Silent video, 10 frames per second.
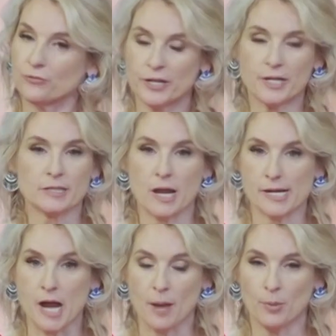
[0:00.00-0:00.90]
free to sign
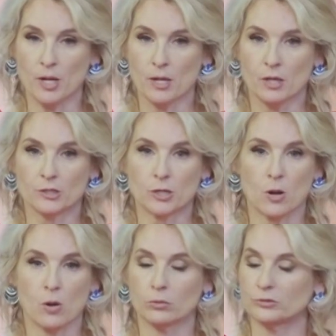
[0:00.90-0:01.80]
up.
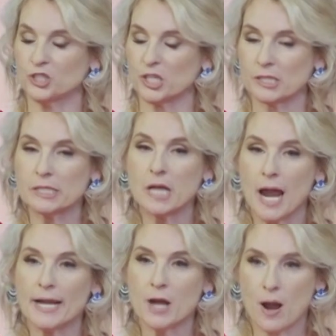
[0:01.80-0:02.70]
So just
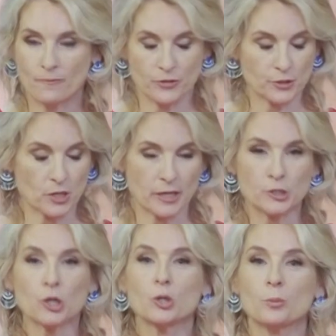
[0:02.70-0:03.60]
sign up for the Target
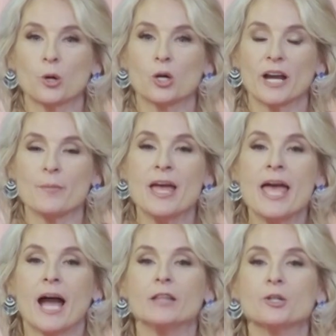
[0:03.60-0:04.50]
Circle program,
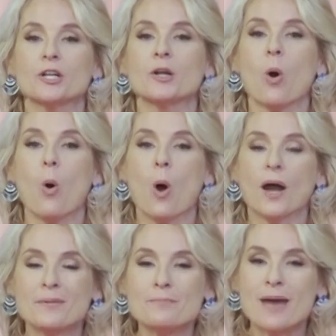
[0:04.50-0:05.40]
and you're going to
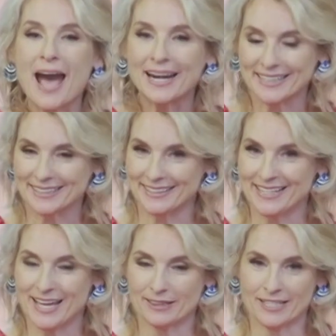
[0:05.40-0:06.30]
automatically
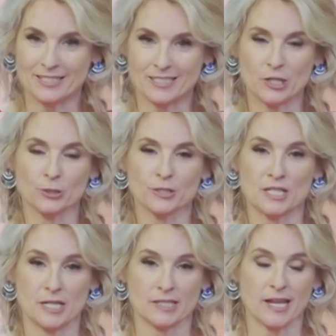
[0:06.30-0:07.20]
get these deals and
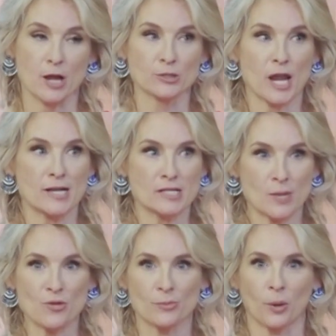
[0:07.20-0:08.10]
discounts. And
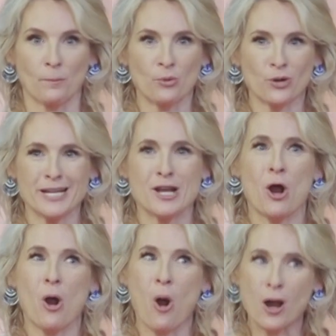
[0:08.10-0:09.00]
some of them are pretty
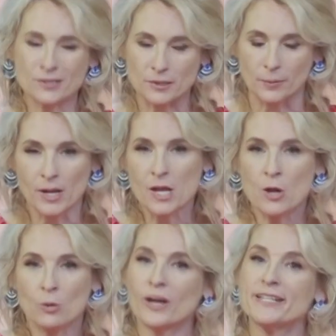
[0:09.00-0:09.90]
awesome.
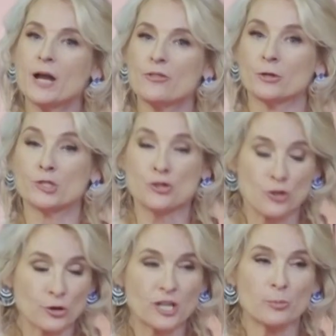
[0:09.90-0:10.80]
Right now, there's
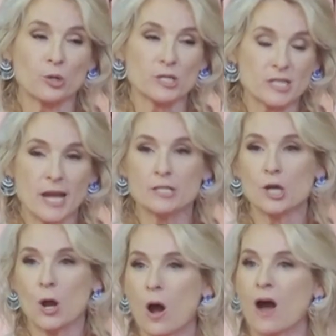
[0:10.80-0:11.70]
30%
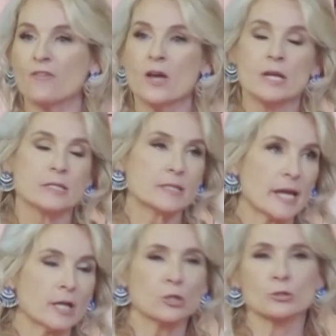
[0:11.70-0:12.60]
off
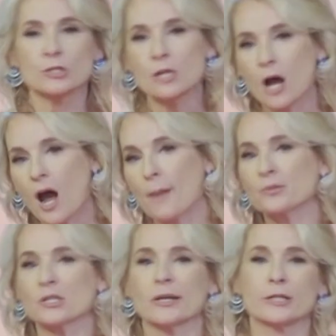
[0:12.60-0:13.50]
sandals, tops,
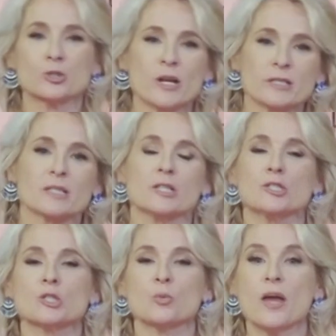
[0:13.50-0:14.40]
select dresses, and
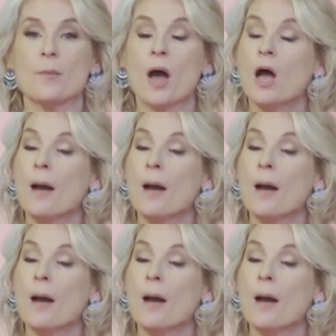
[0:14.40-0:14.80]
swim,